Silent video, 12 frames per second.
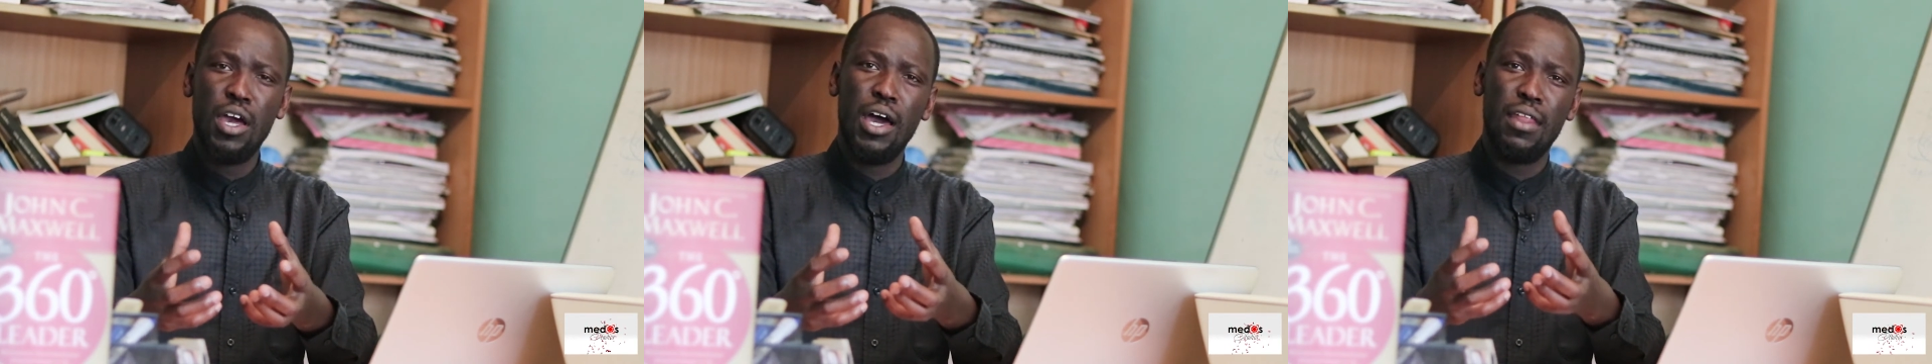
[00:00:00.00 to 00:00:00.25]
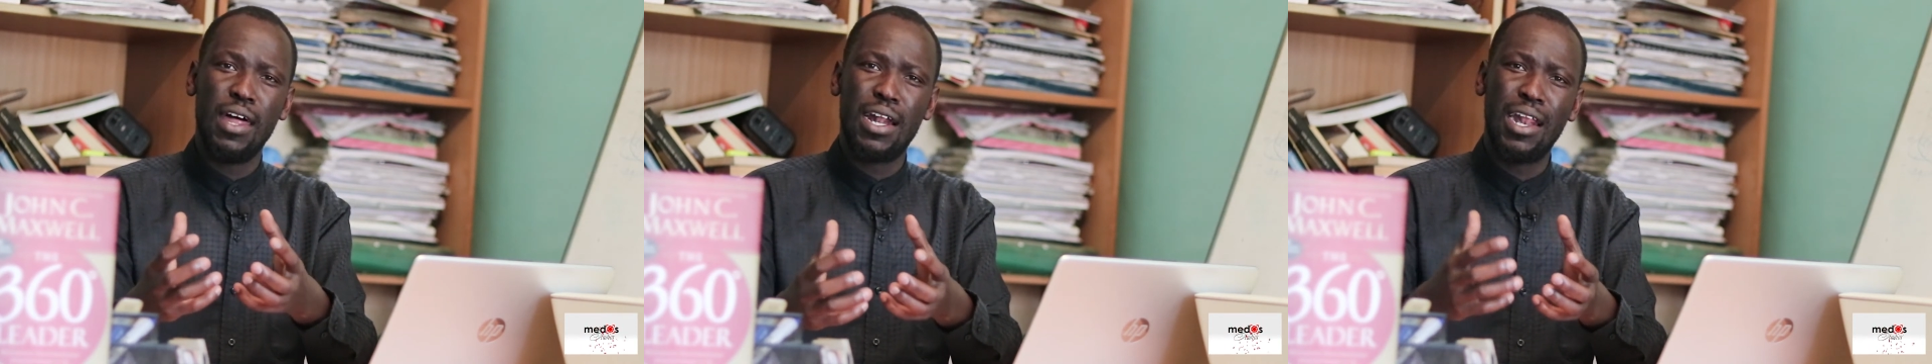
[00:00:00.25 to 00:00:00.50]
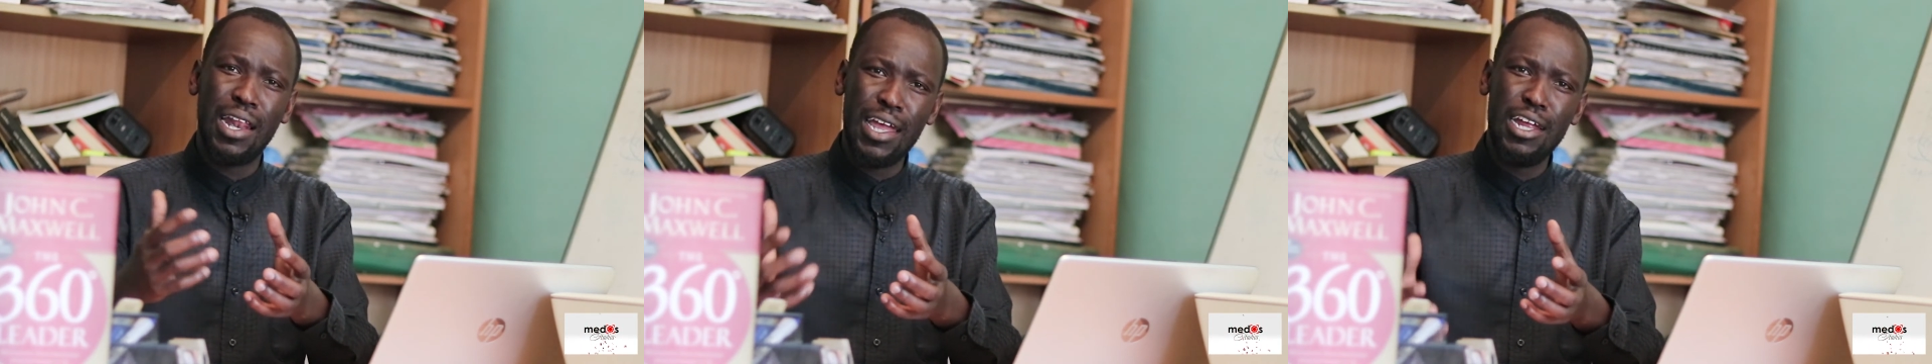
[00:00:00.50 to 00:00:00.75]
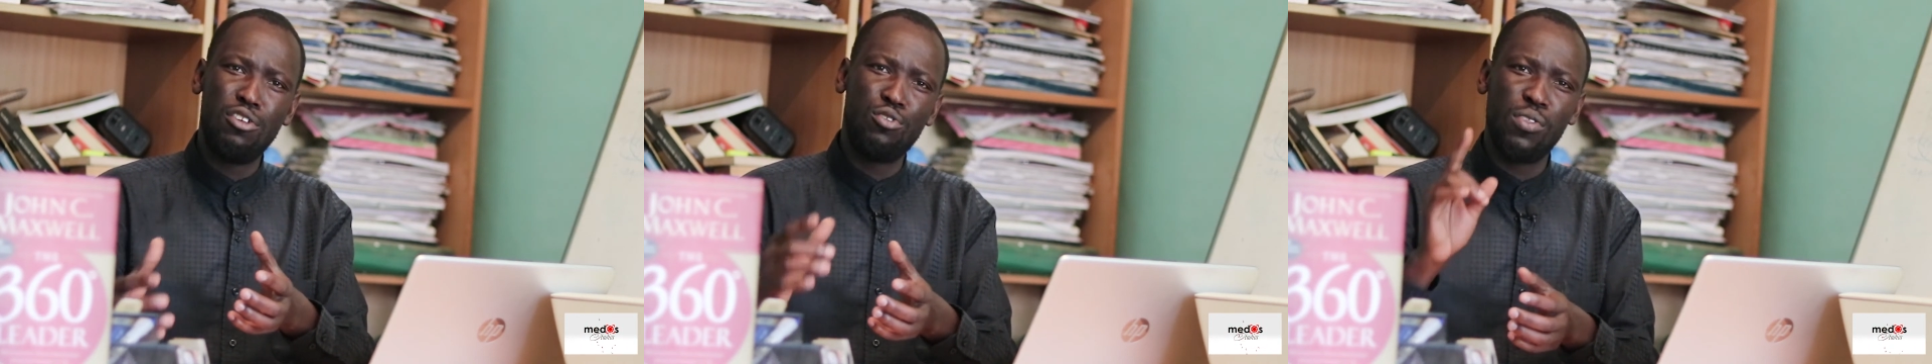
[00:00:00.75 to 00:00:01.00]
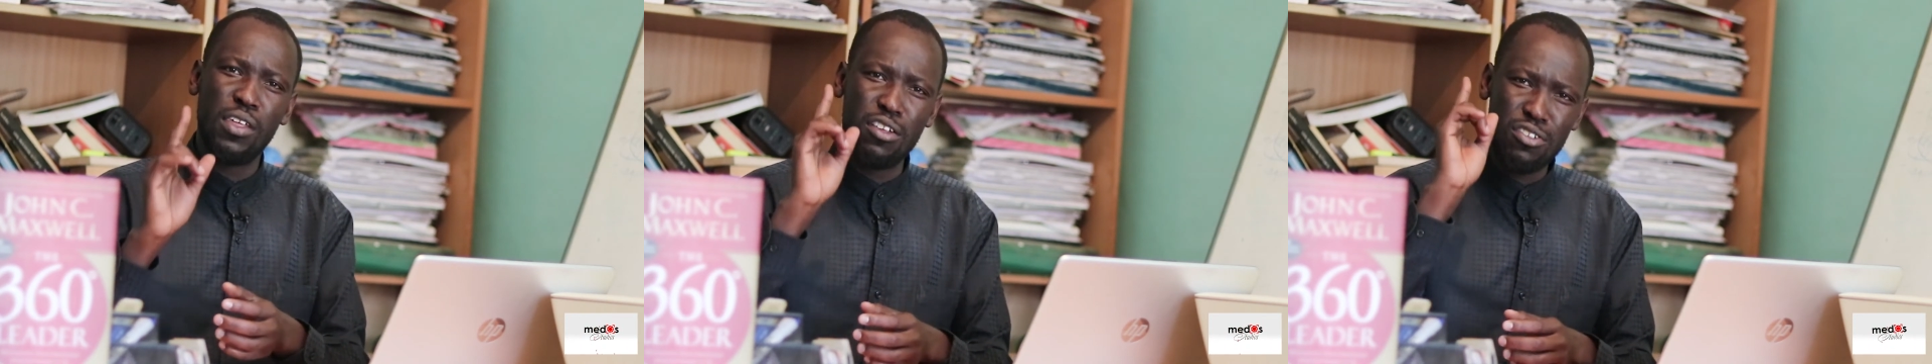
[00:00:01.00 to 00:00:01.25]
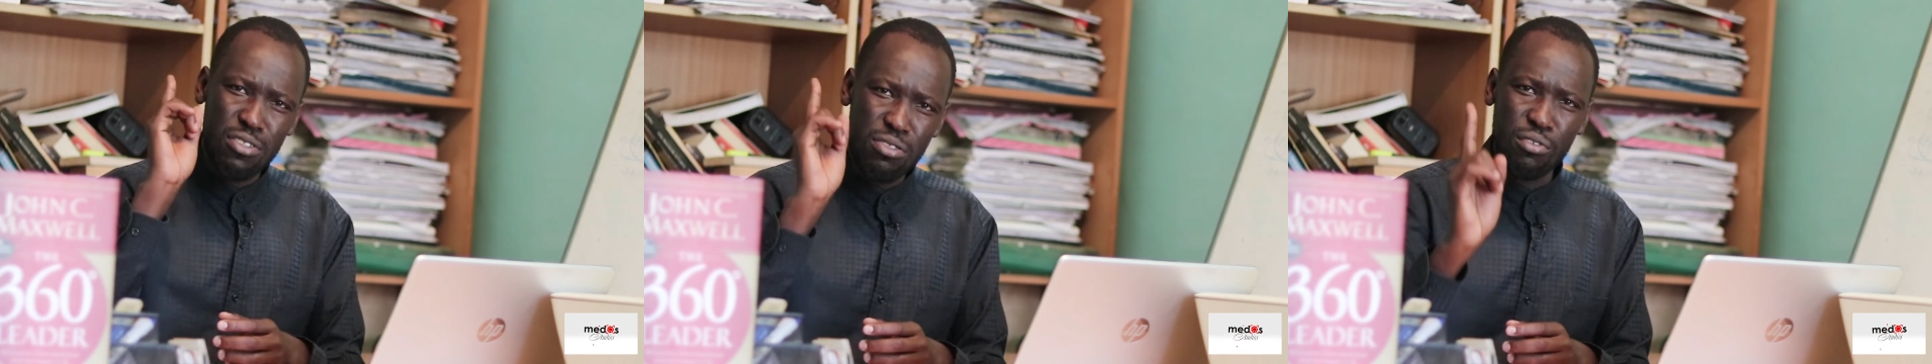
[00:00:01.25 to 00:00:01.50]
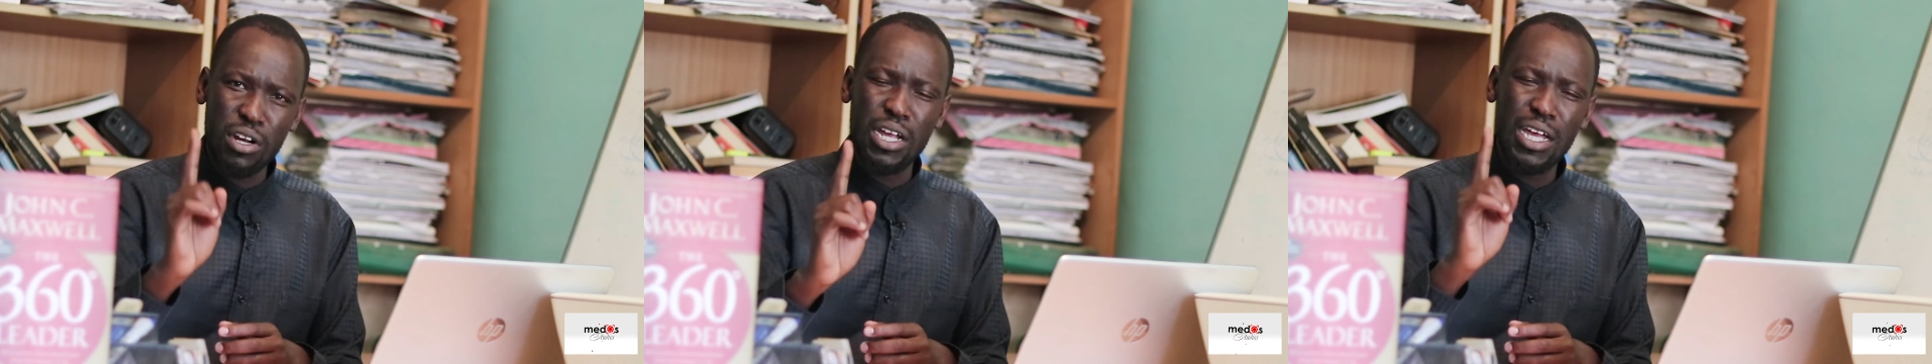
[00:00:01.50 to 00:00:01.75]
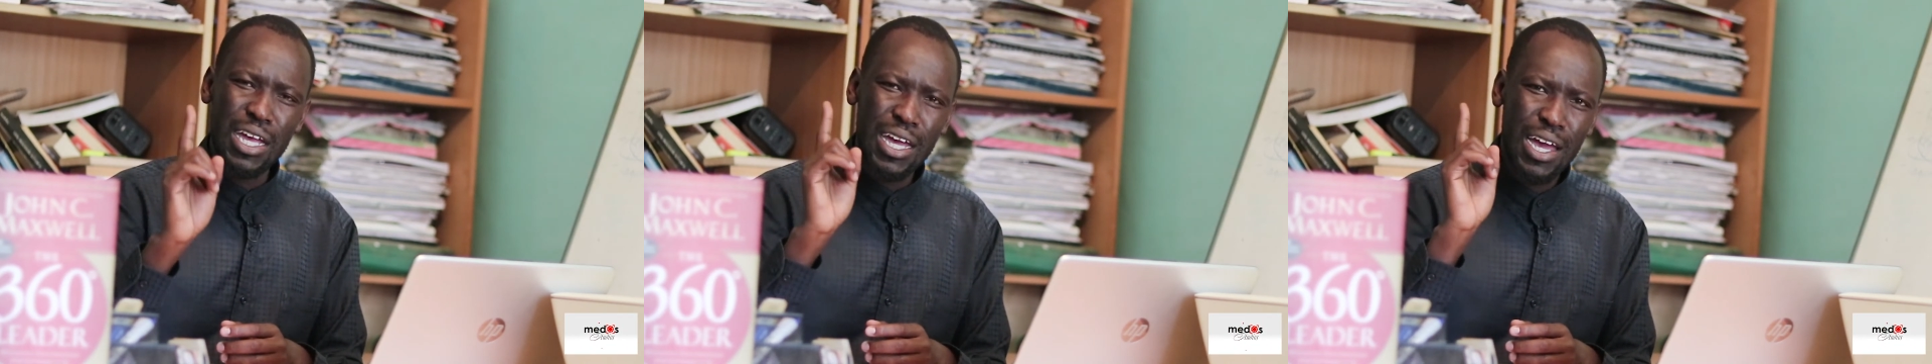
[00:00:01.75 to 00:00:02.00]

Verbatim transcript: uh, that lead to these three